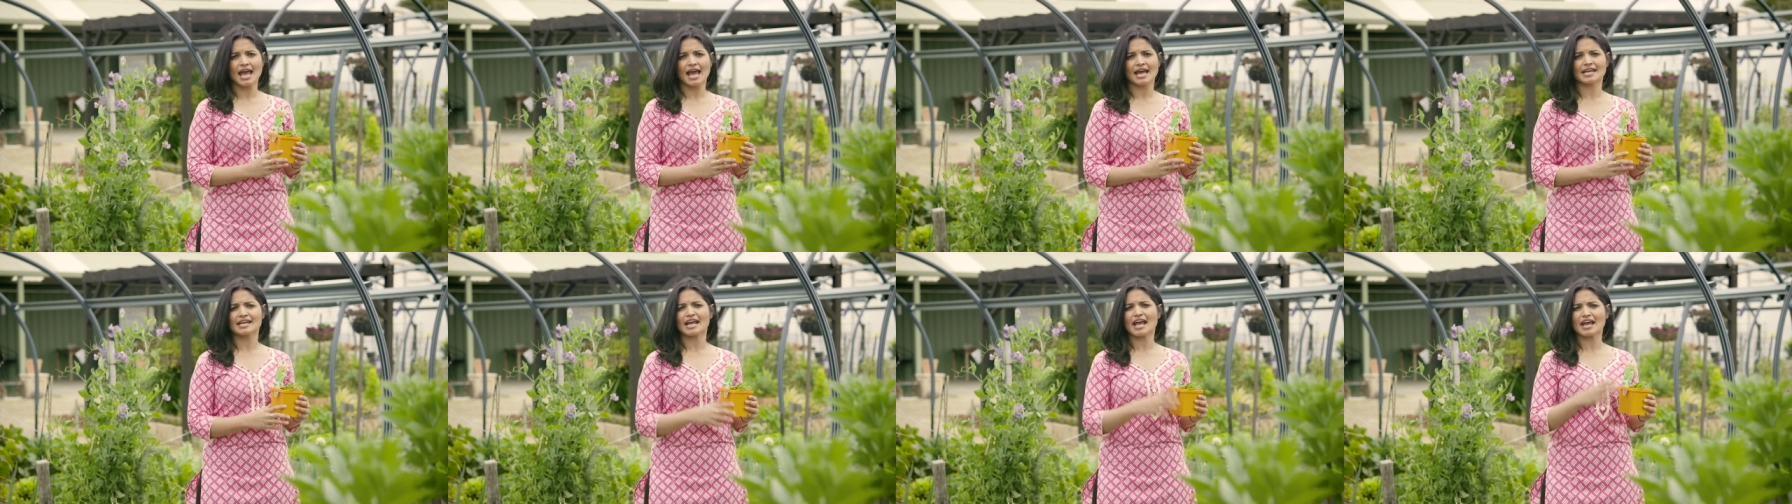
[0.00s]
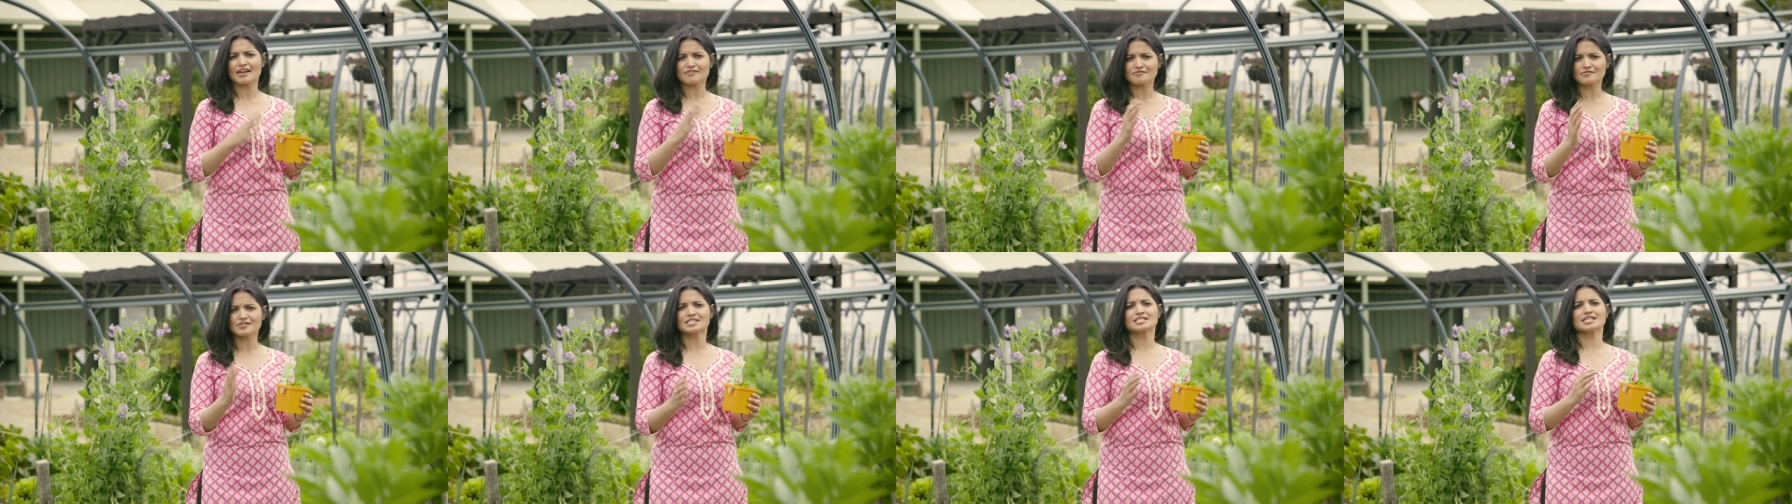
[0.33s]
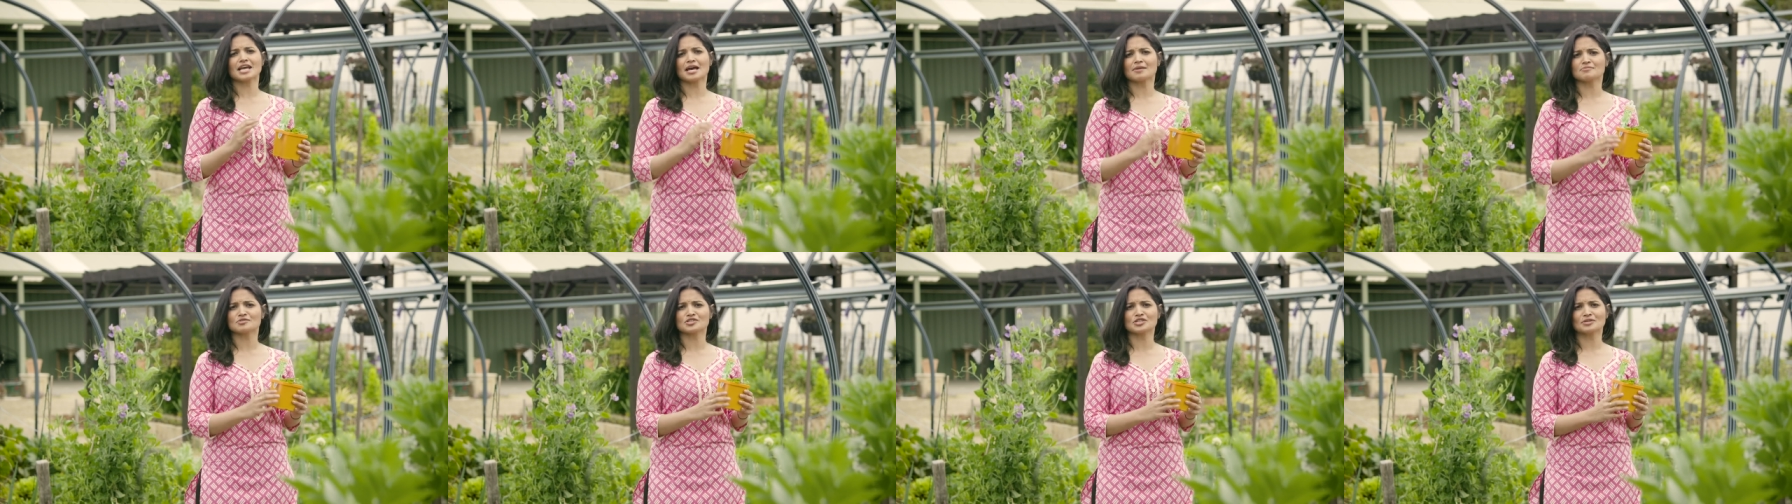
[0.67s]
And every
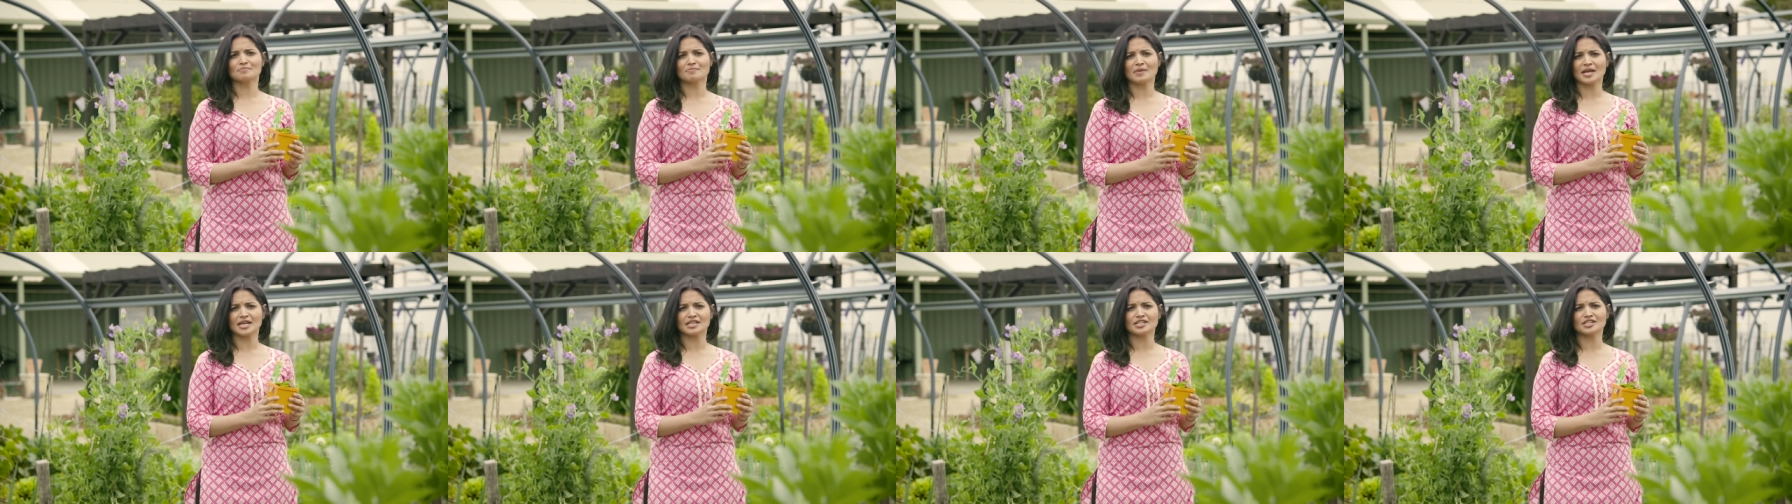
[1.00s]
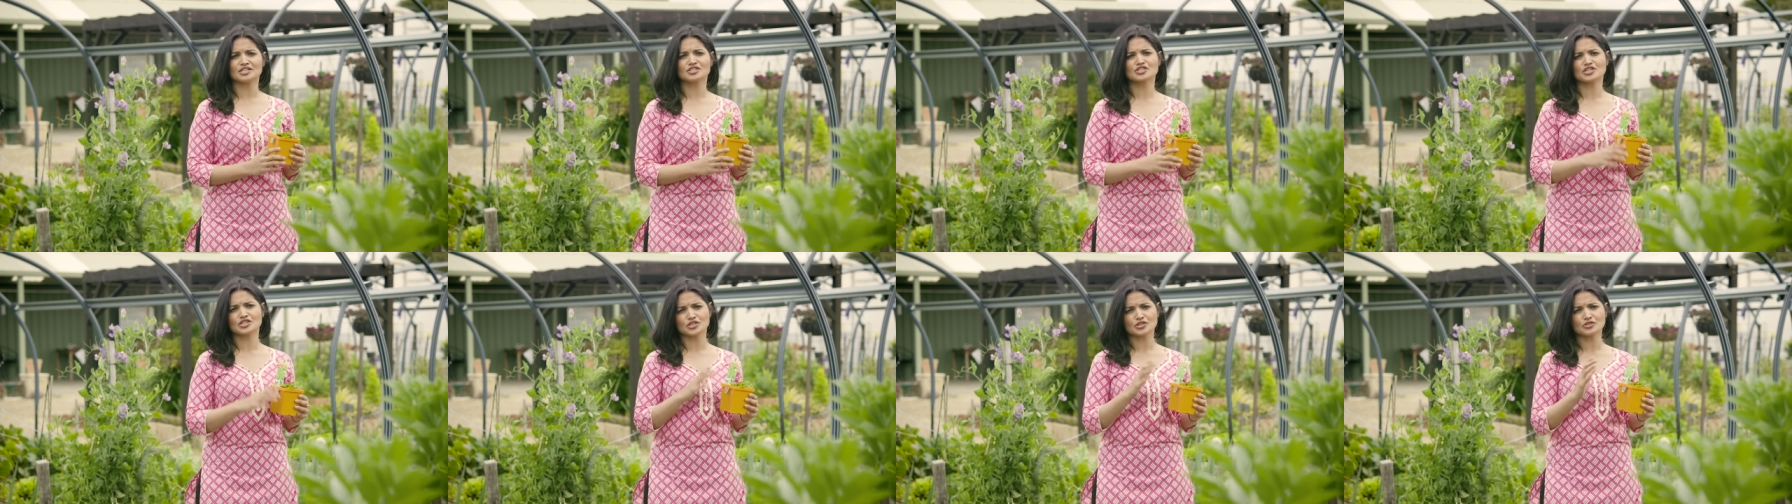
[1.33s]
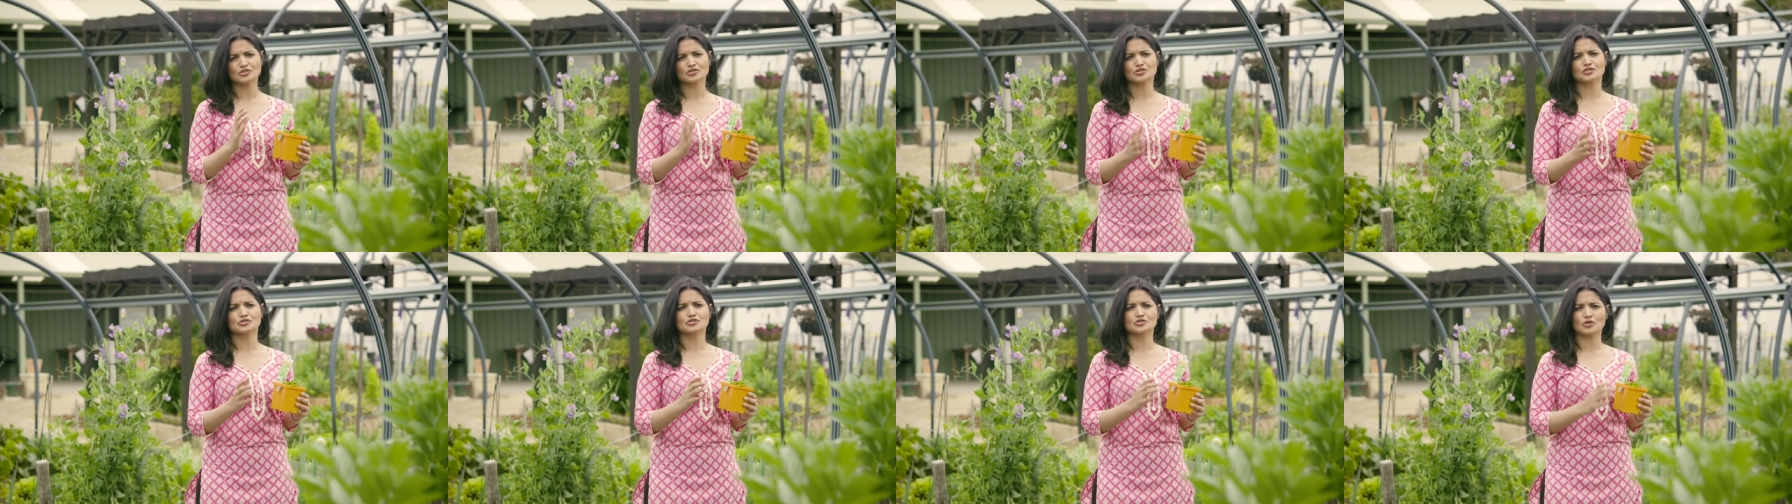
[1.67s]
time she made it, she
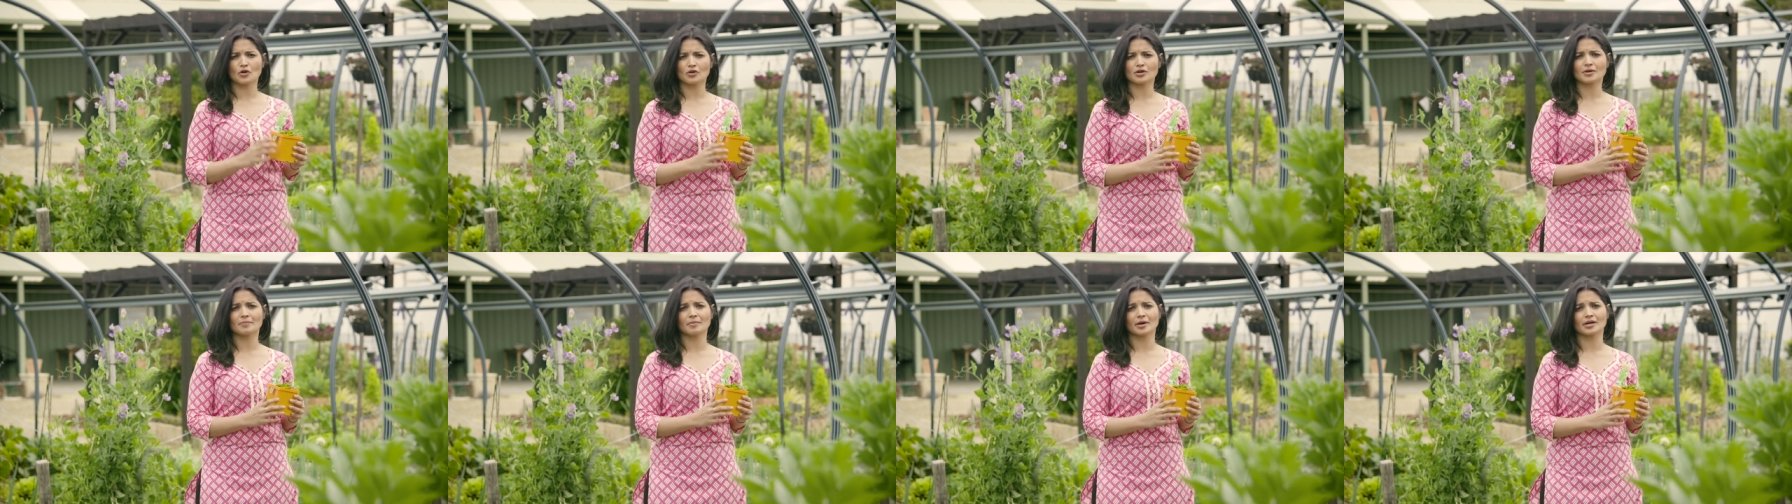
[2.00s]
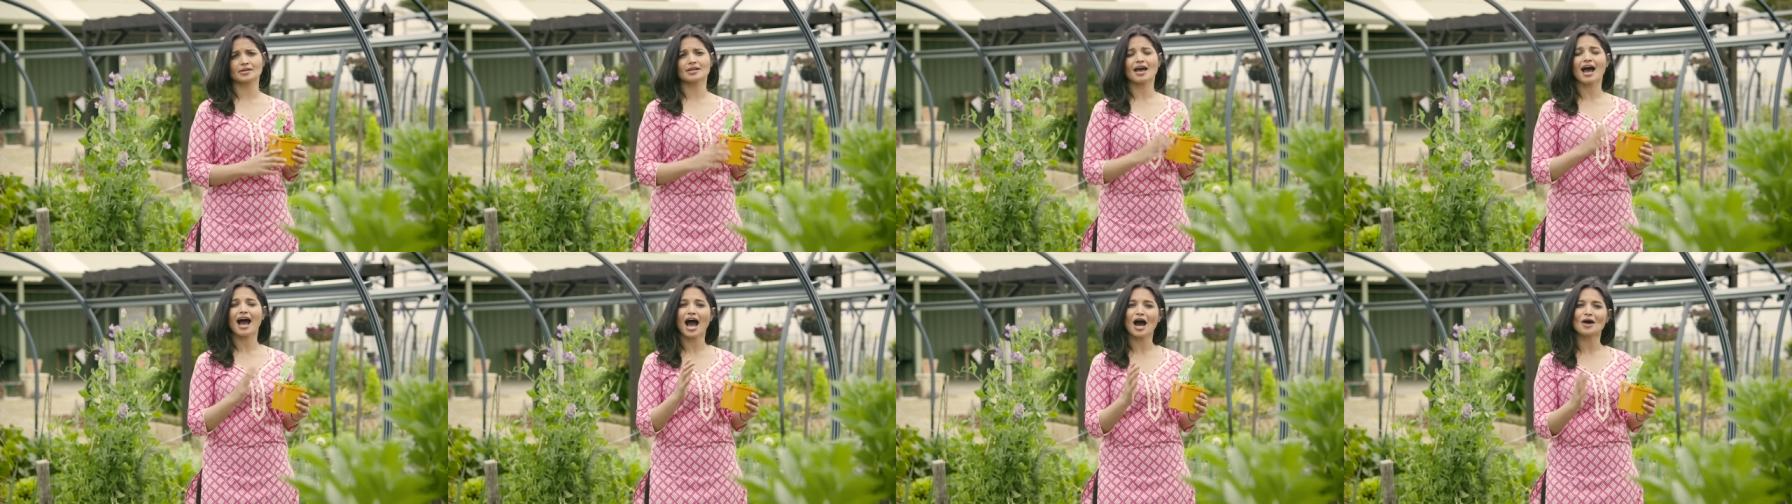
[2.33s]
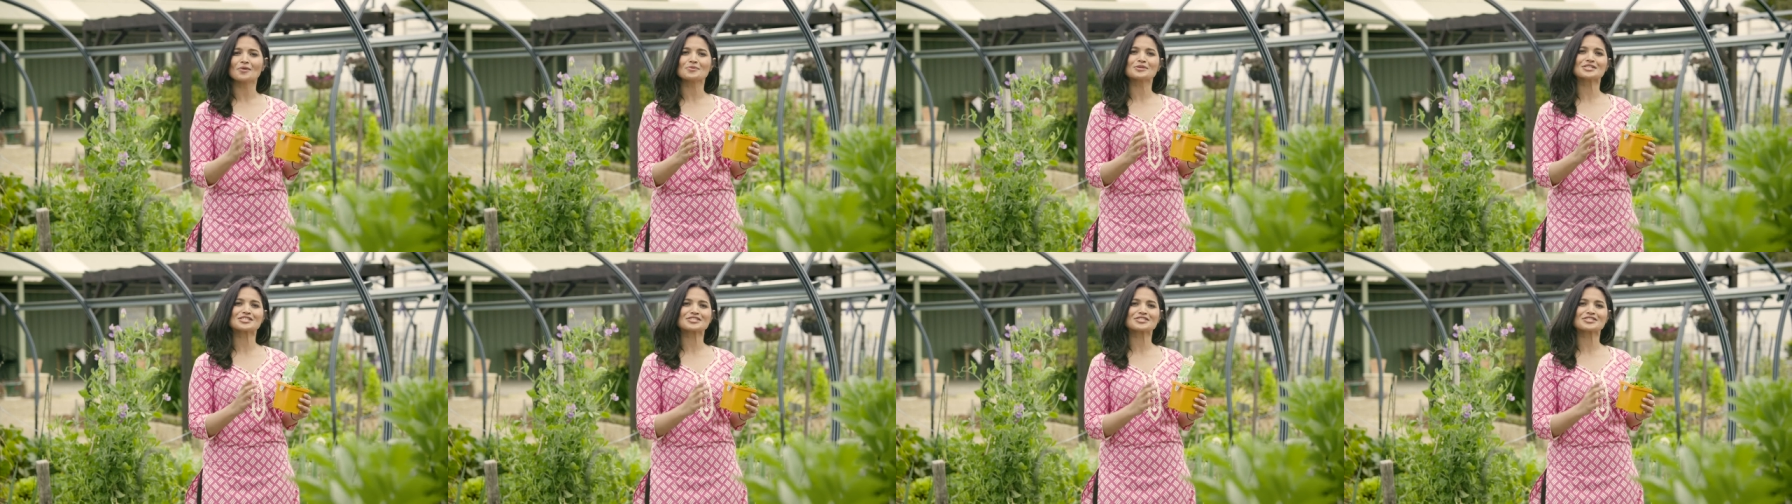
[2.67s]
used to talk about how